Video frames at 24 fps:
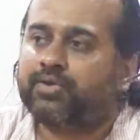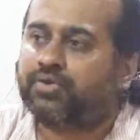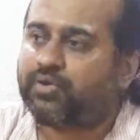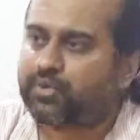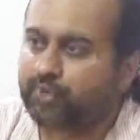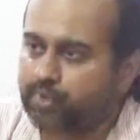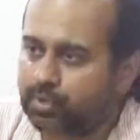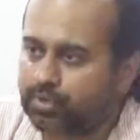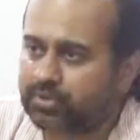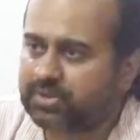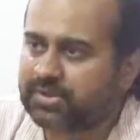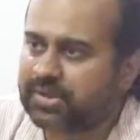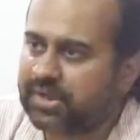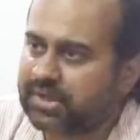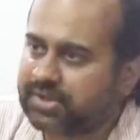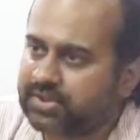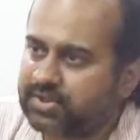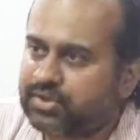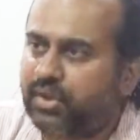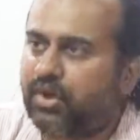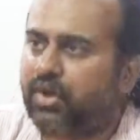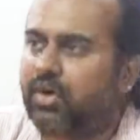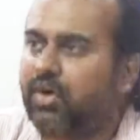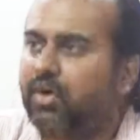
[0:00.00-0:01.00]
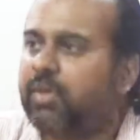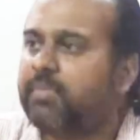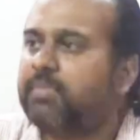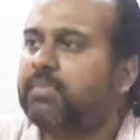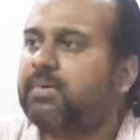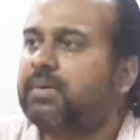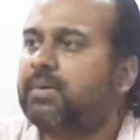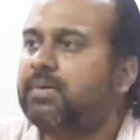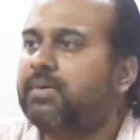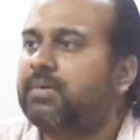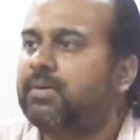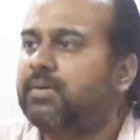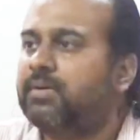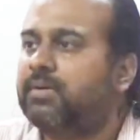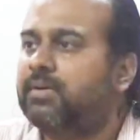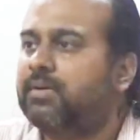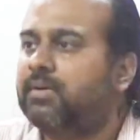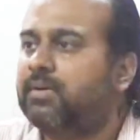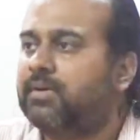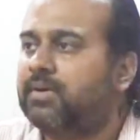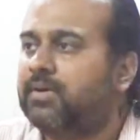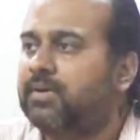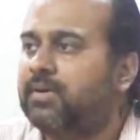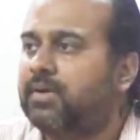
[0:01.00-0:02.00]
choose a job
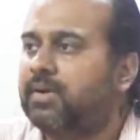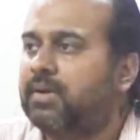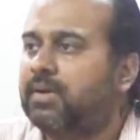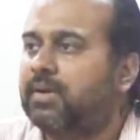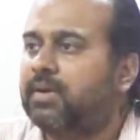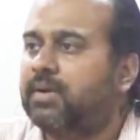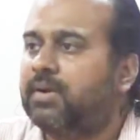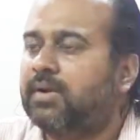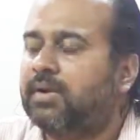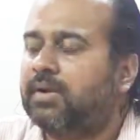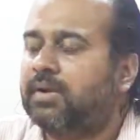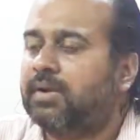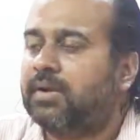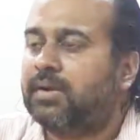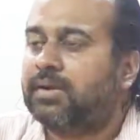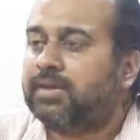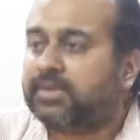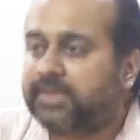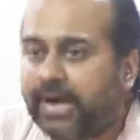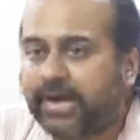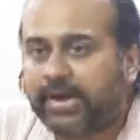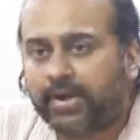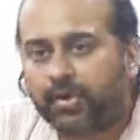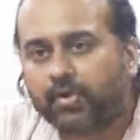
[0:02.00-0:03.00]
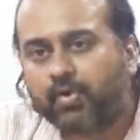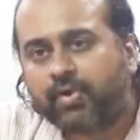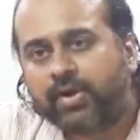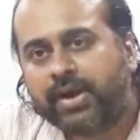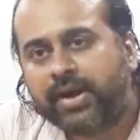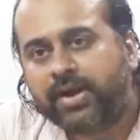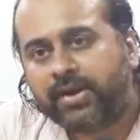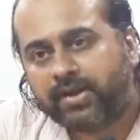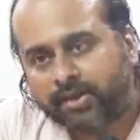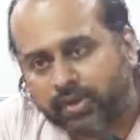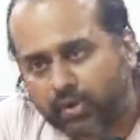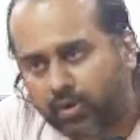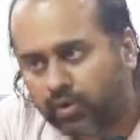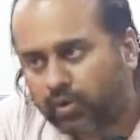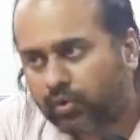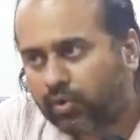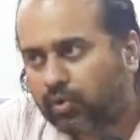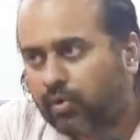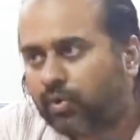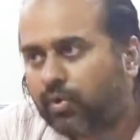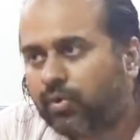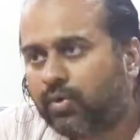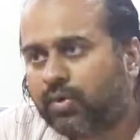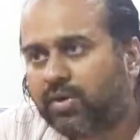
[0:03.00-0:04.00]
that you can
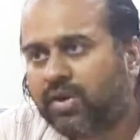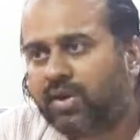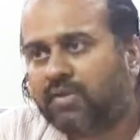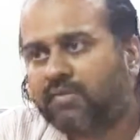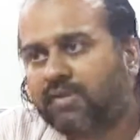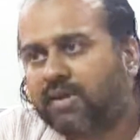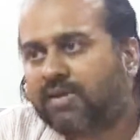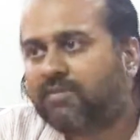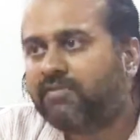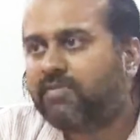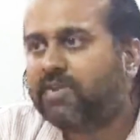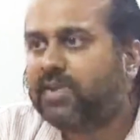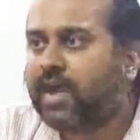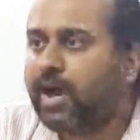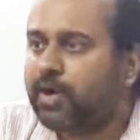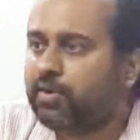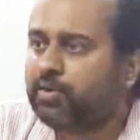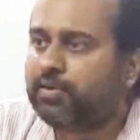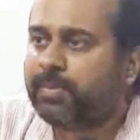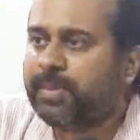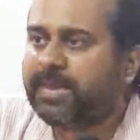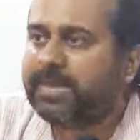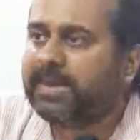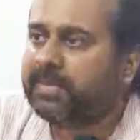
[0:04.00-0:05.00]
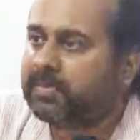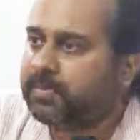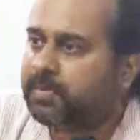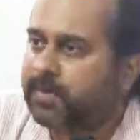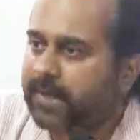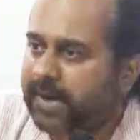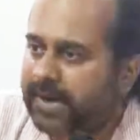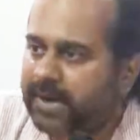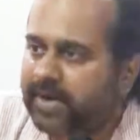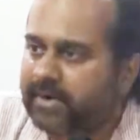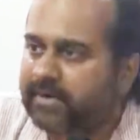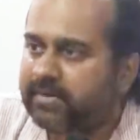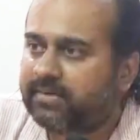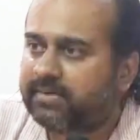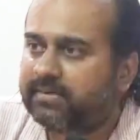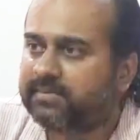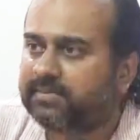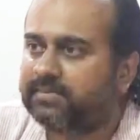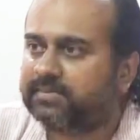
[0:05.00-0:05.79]
do even without being paid.